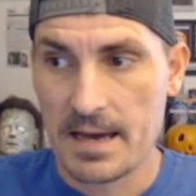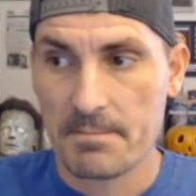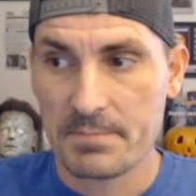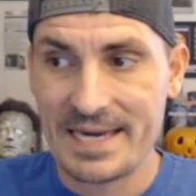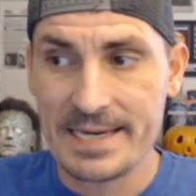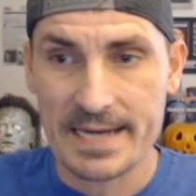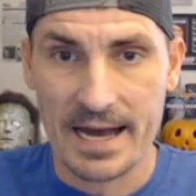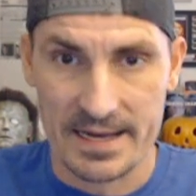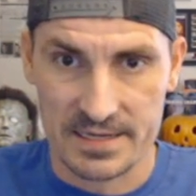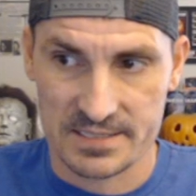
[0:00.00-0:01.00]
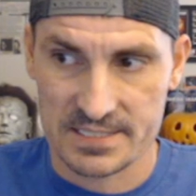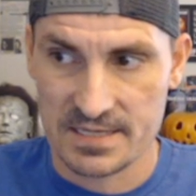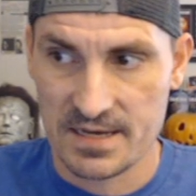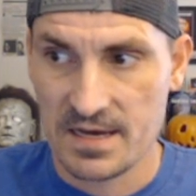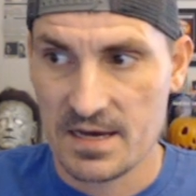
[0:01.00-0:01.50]
Peacock's
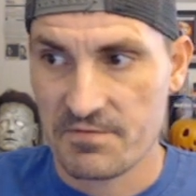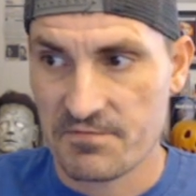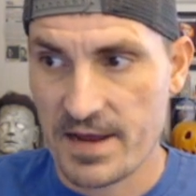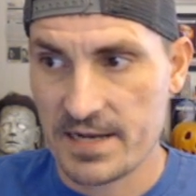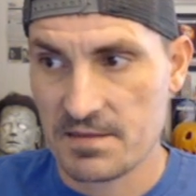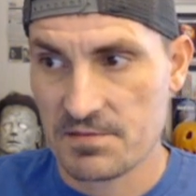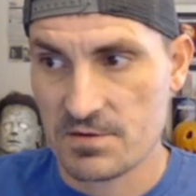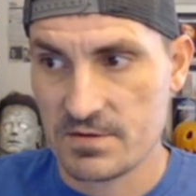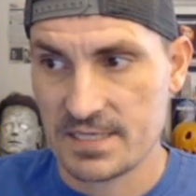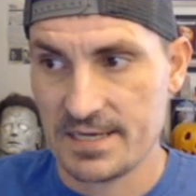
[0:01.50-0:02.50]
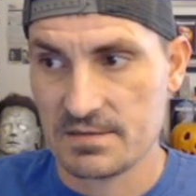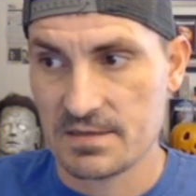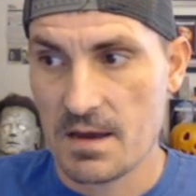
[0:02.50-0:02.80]
Friday the 13th